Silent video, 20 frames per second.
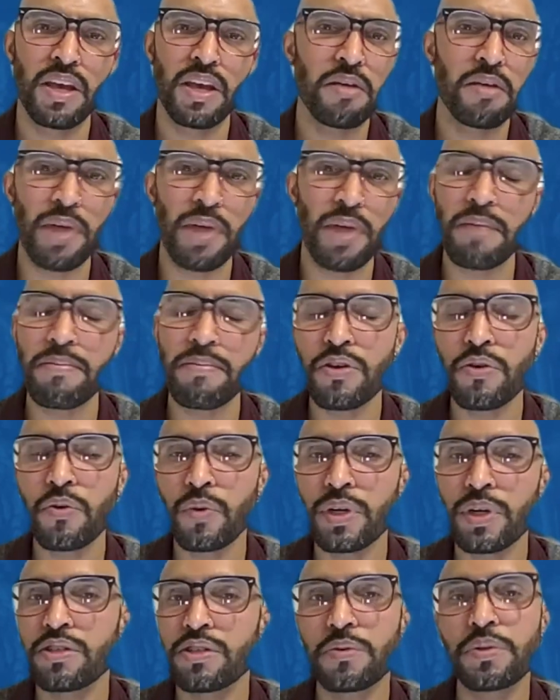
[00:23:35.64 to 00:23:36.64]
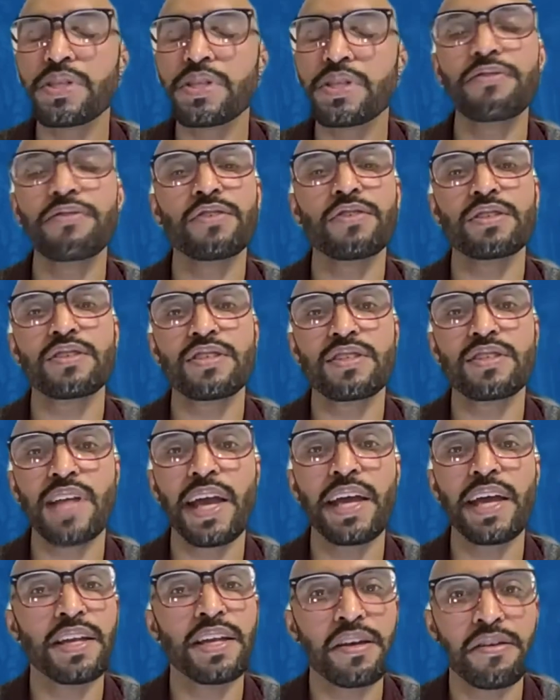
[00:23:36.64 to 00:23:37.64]
Maybe you went to a different
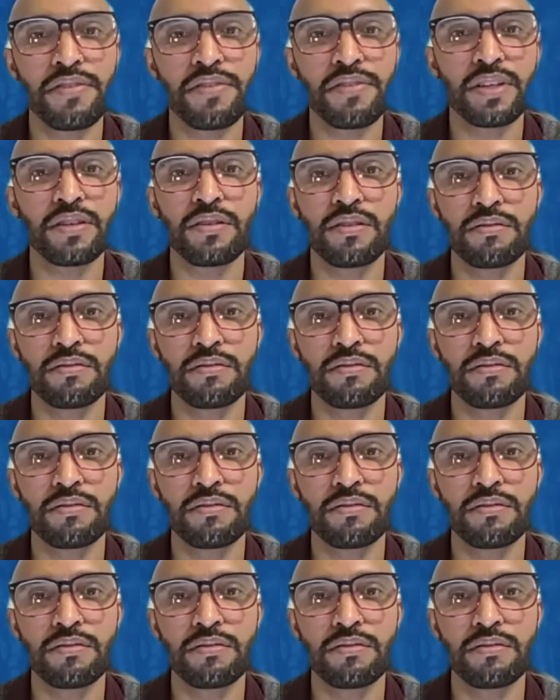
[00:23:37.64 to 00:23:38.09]
state even